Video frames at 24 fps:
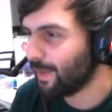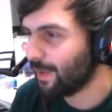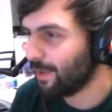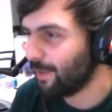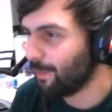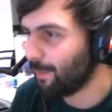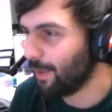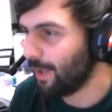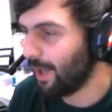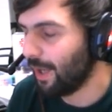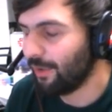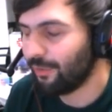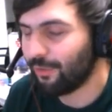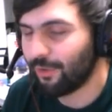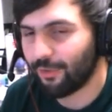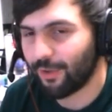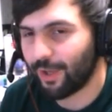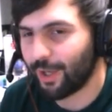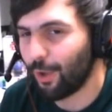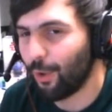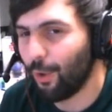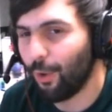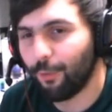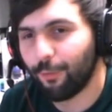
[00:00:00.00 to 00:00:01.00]
But yeah, it's just
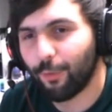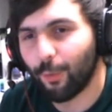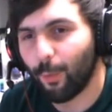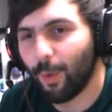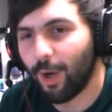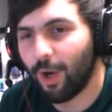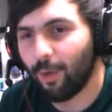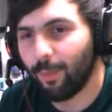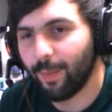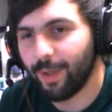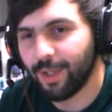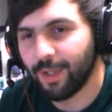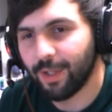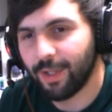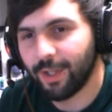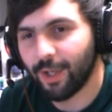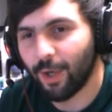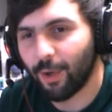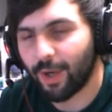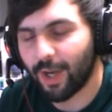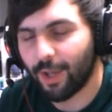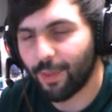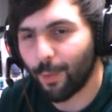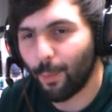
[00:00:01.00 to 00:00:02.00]
like overwhelming.
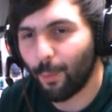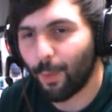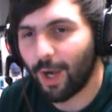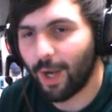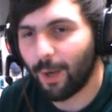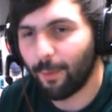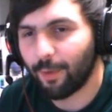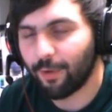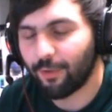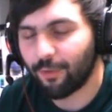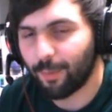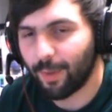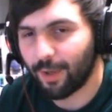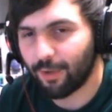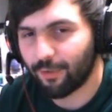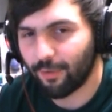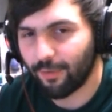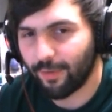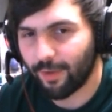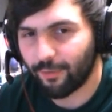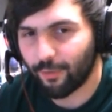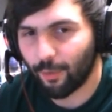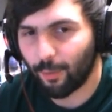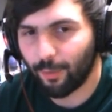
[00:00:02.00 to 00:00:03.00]
Got the Y-wing special
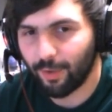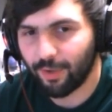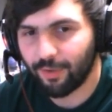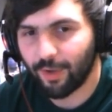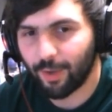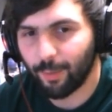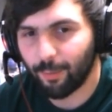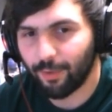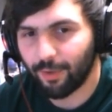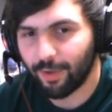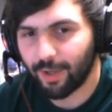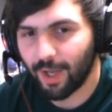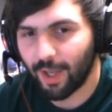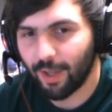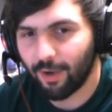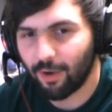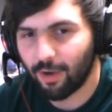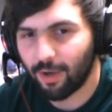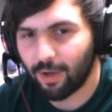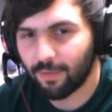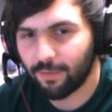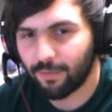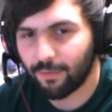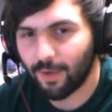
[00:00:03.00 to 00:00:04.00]
that's always able to get
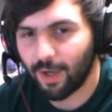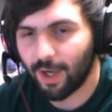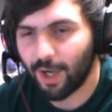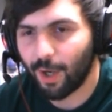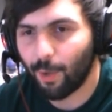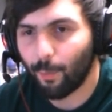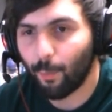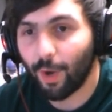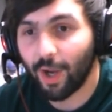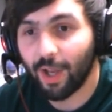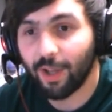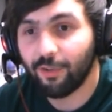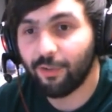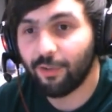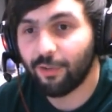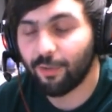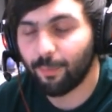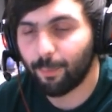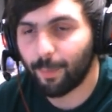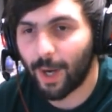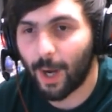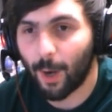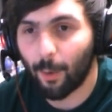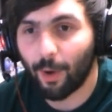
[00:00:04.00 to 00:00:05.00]
off. Wedge,
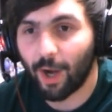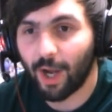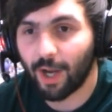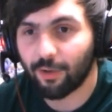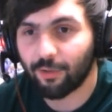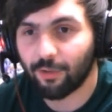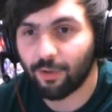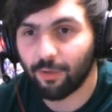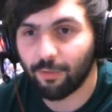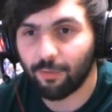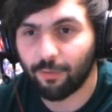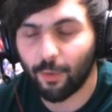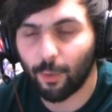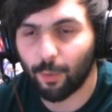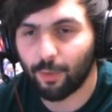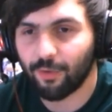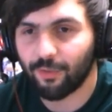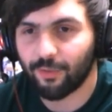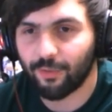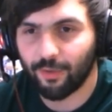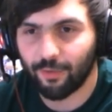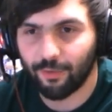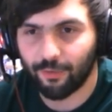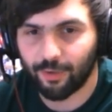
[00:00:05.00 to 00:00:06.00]
power action, focus
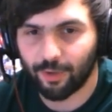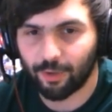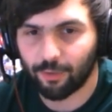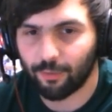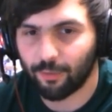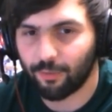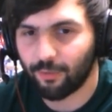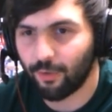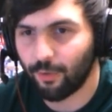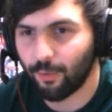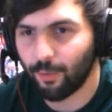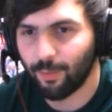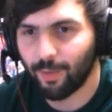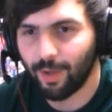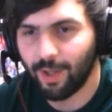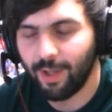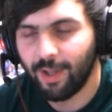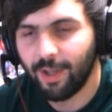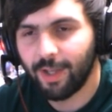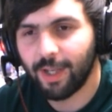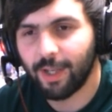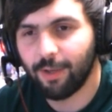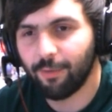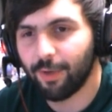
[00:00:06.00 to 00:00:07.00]
to the 6 for 2.
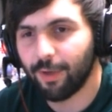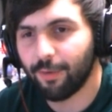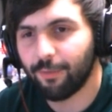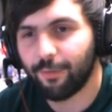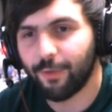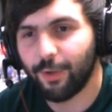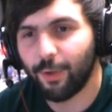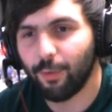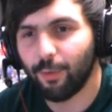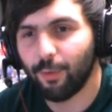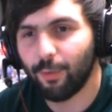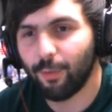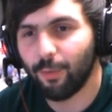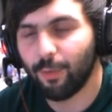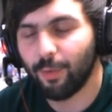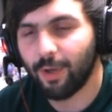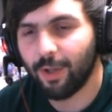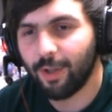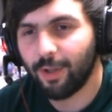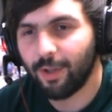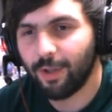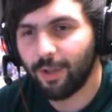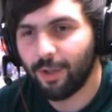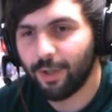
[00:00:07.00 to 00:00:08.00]
Even if you
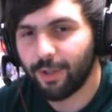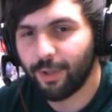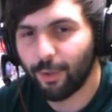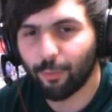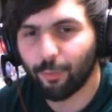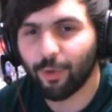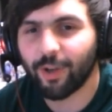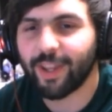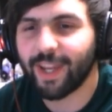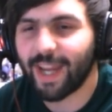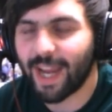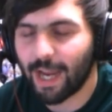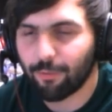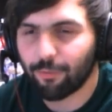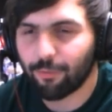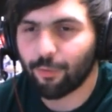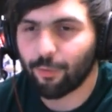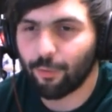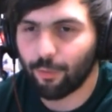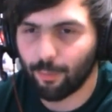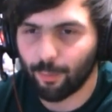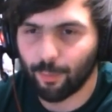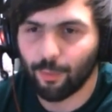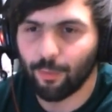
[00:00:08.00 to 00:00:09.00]
really have to
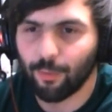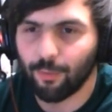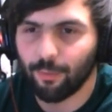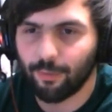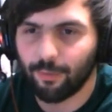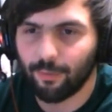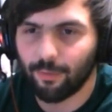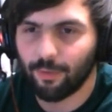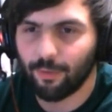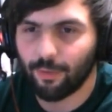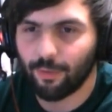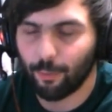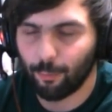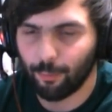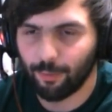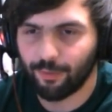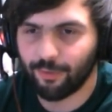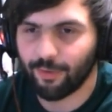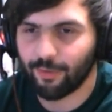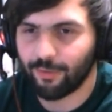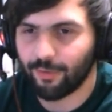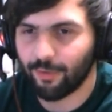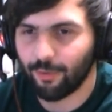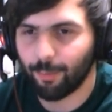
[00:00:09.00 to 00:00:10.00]
remove the
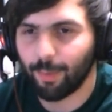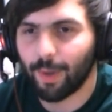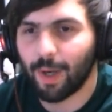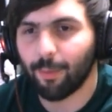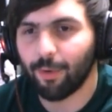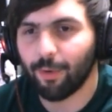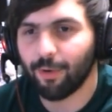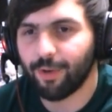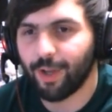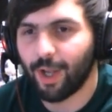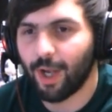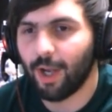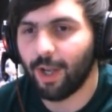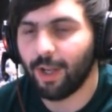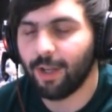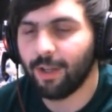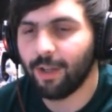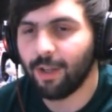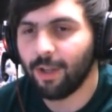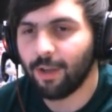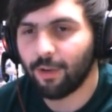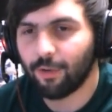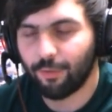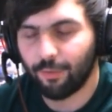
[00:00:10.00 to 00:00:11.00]
resistance bomber die,
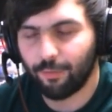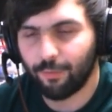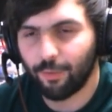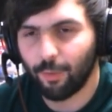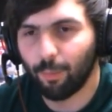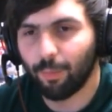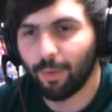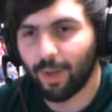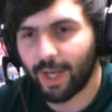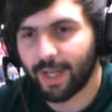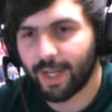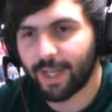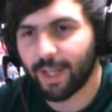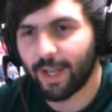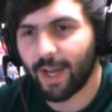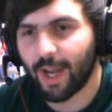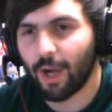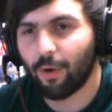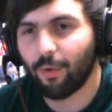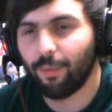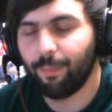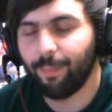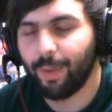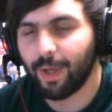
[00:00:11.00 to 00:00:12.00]
because if you blank it
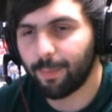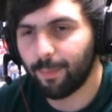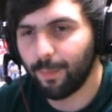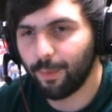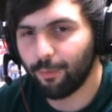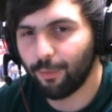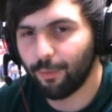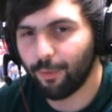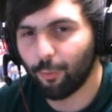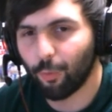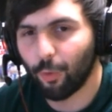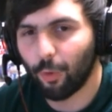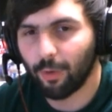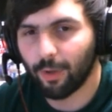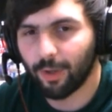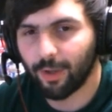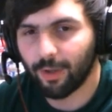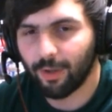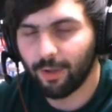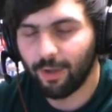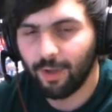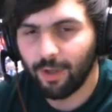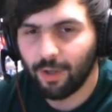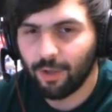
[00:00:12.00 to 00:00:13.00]
out, make me re-roll it.
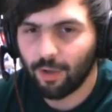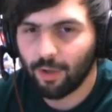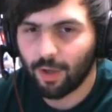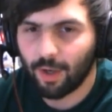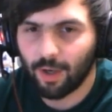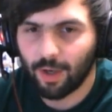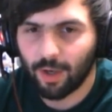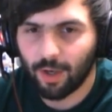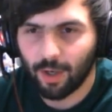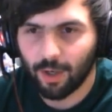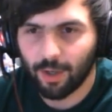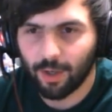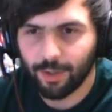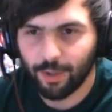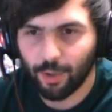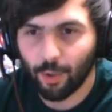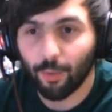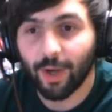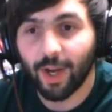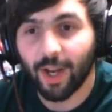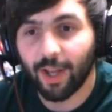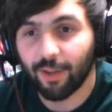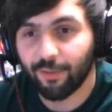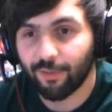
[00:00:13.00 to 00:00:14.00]

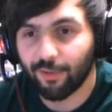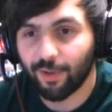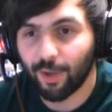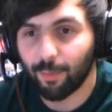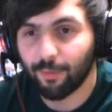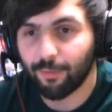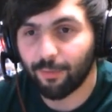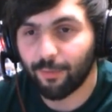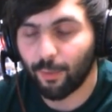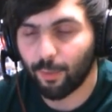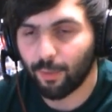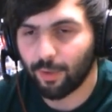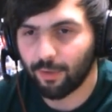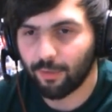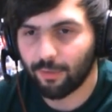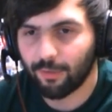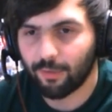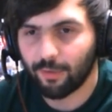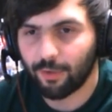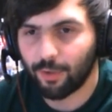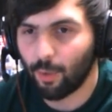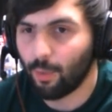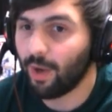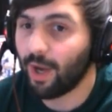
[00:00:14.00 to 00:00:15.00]
Yoda has a double focus.
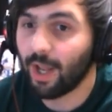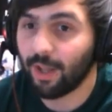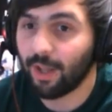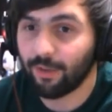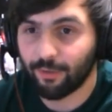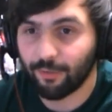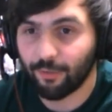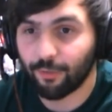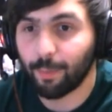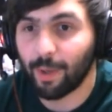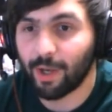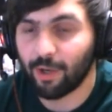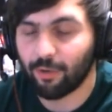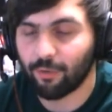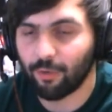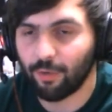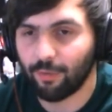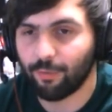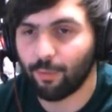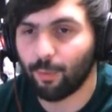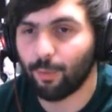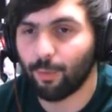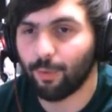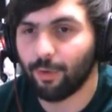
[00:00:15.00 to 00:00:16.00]
Yoda has his special,
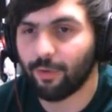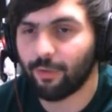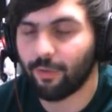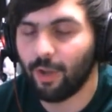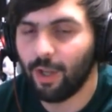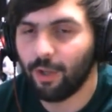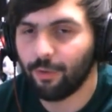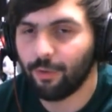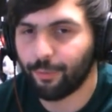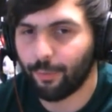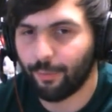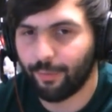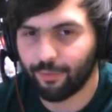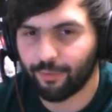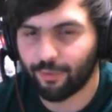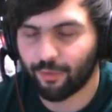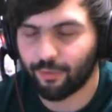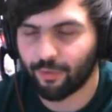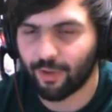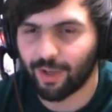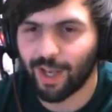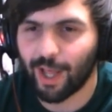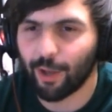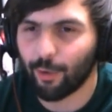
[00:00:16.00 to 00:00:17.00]
of course. So there's just
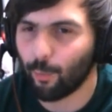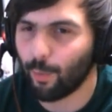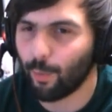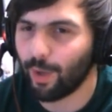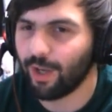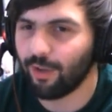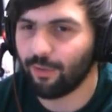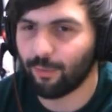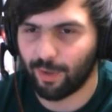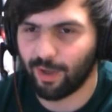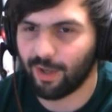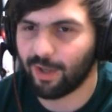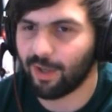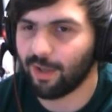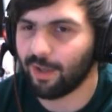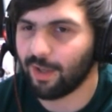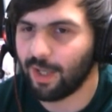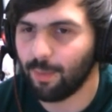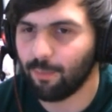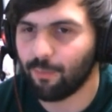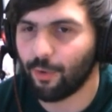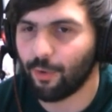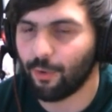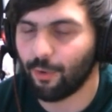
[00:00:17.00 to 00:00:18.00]
a lot of ways where I can
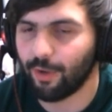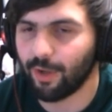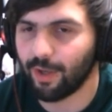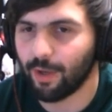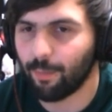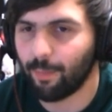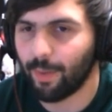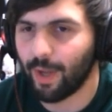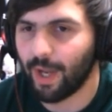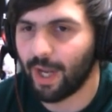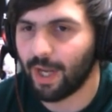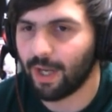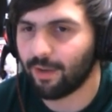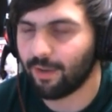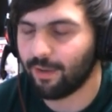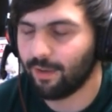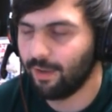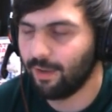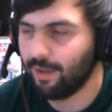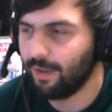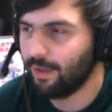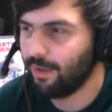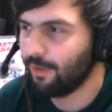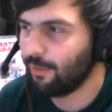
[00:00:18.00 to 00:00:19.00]
keep turning it back.
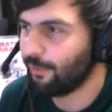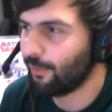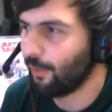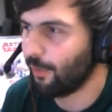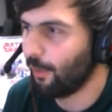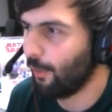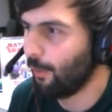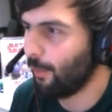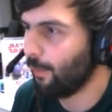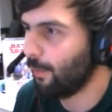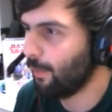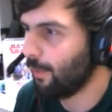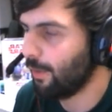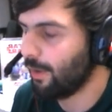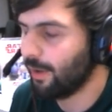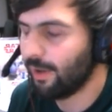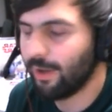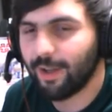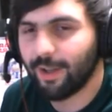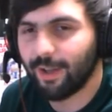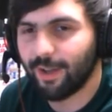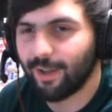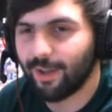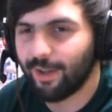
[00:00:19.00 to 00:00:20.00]
So
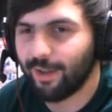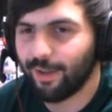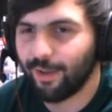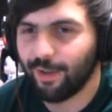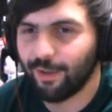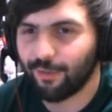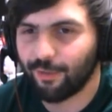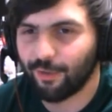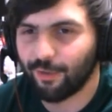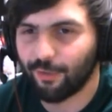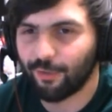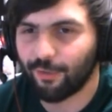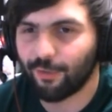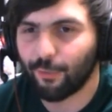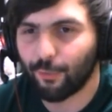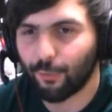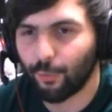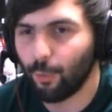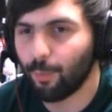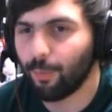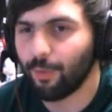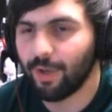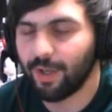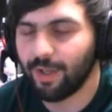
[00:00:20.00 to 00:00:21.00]
it's just
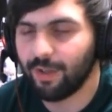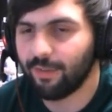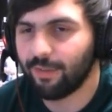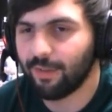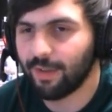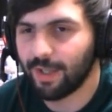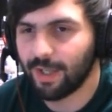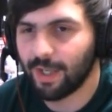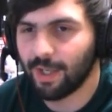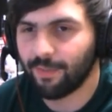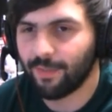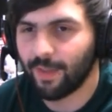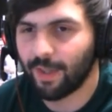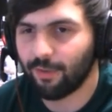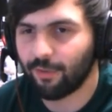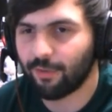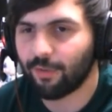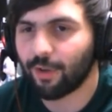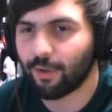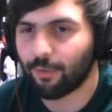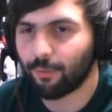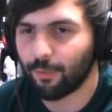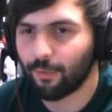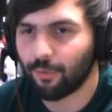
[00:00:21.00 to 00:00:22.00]
super easy to get that
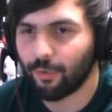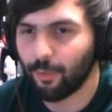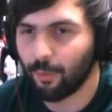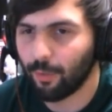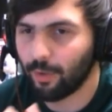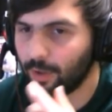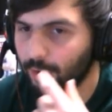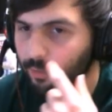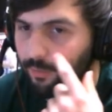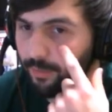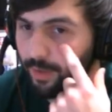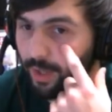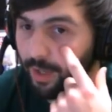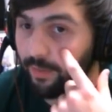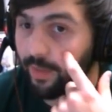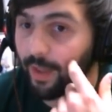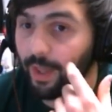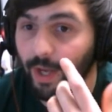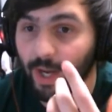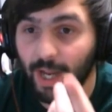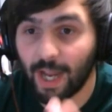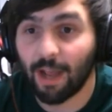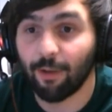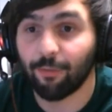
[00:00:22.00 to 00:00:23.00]
6 for 2 off. And
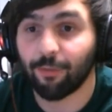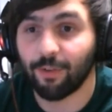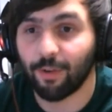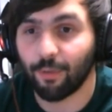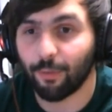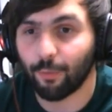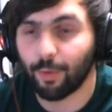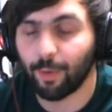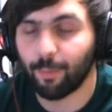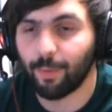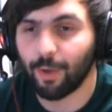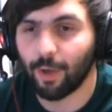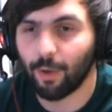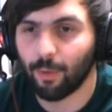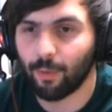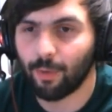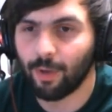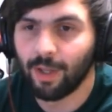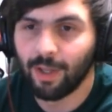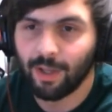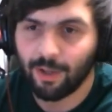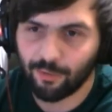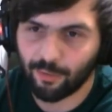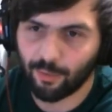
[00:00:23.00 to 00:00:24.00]
then I have C-3PO,
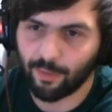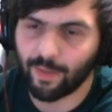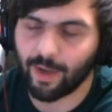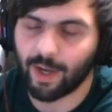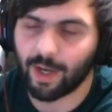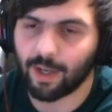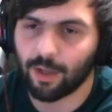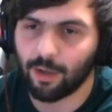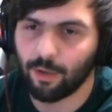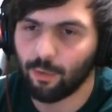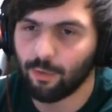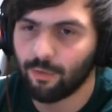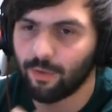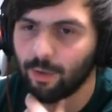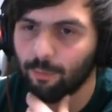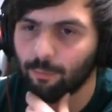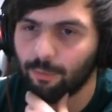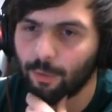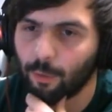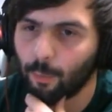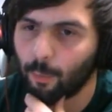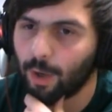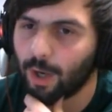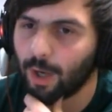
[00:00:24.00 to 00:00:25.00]
so then I can use him
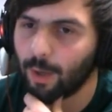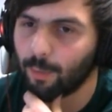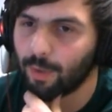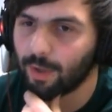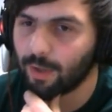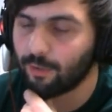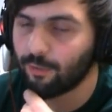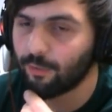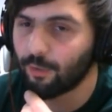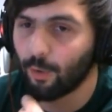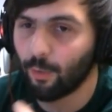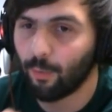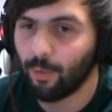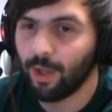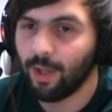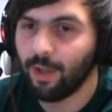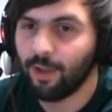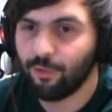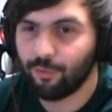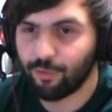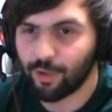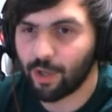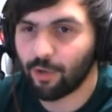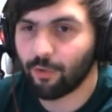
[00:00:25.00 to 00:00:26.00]
for the Y-wing. So
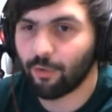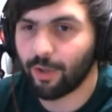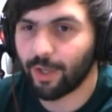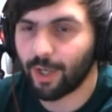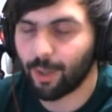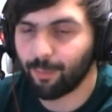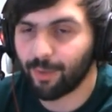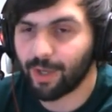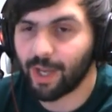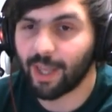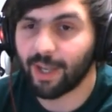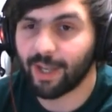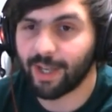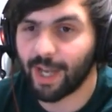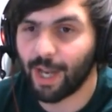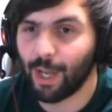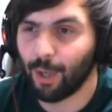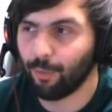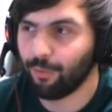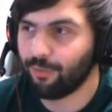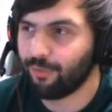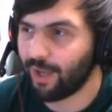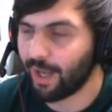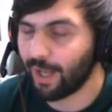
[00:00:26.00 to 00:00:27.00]
generally I'm getting
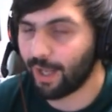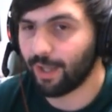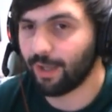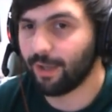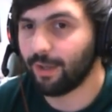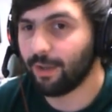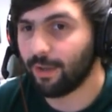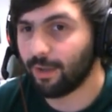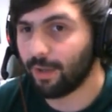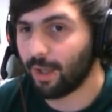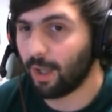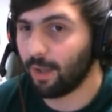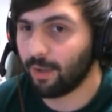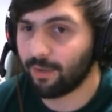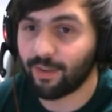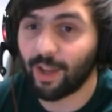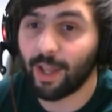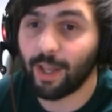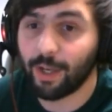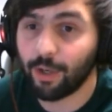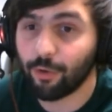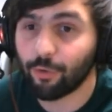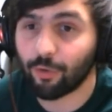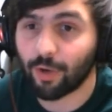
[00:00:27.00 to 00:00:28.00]
out 10
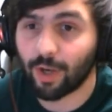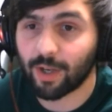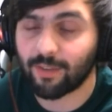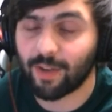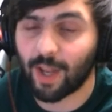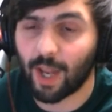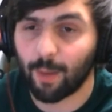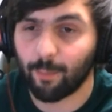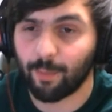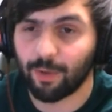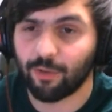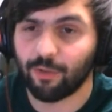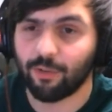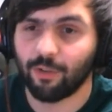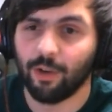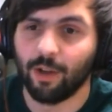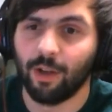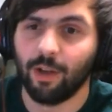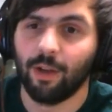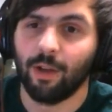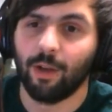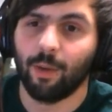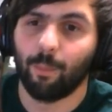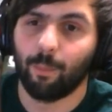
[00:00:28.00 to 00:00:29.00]
indirect damage,
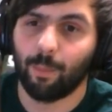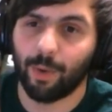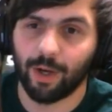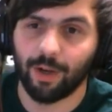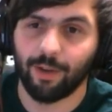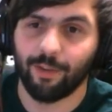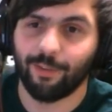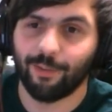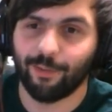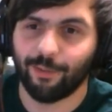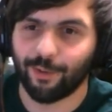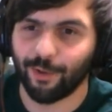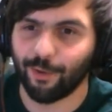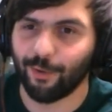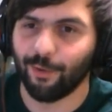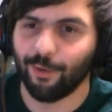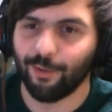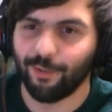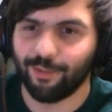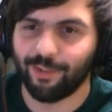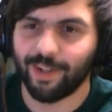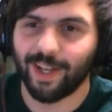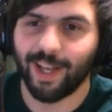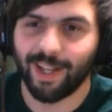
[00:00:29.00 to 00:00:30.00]
but still
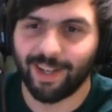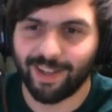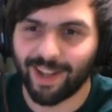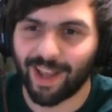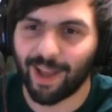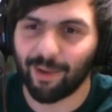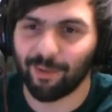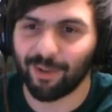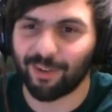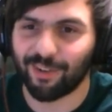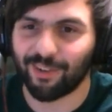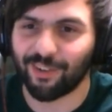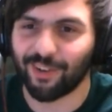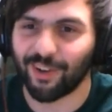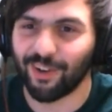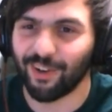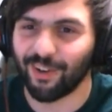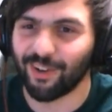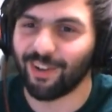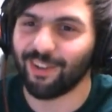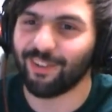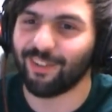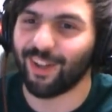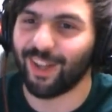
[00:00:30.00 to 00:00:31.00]
10 damage a
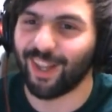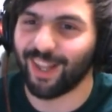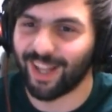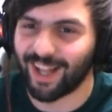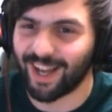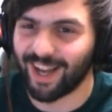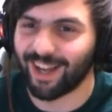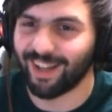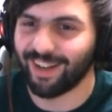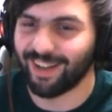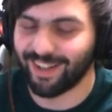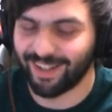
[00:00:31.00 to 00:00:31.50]
turn is a lot.